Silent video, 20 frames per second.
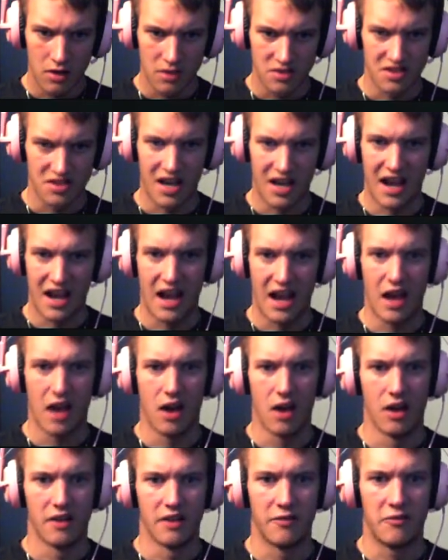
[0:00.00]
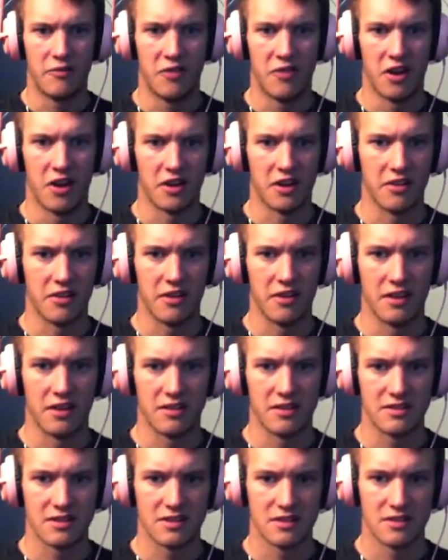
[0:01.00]
I, oh, fuck
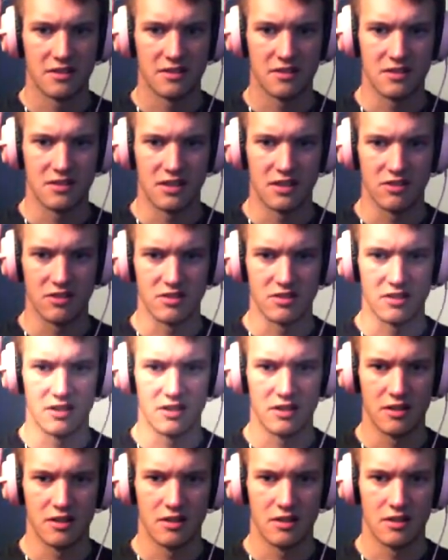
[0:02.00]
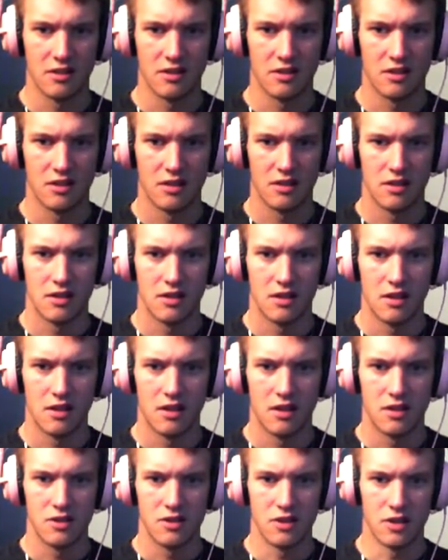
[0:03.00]
this. Seriously.
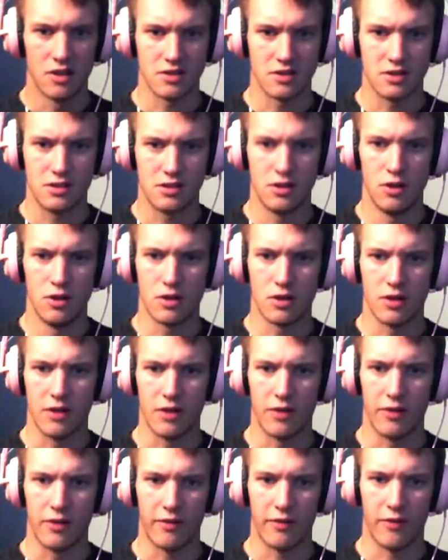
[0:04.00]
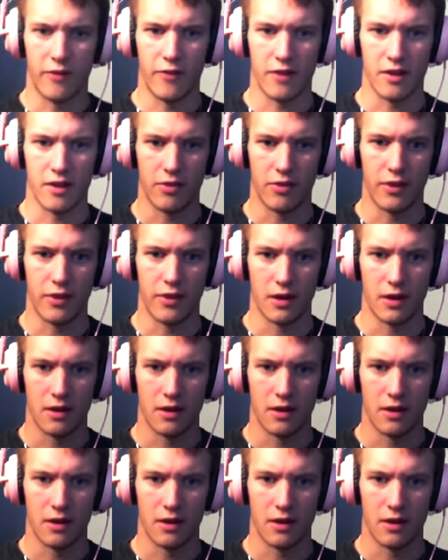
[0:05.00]
Just look at this fucking thing.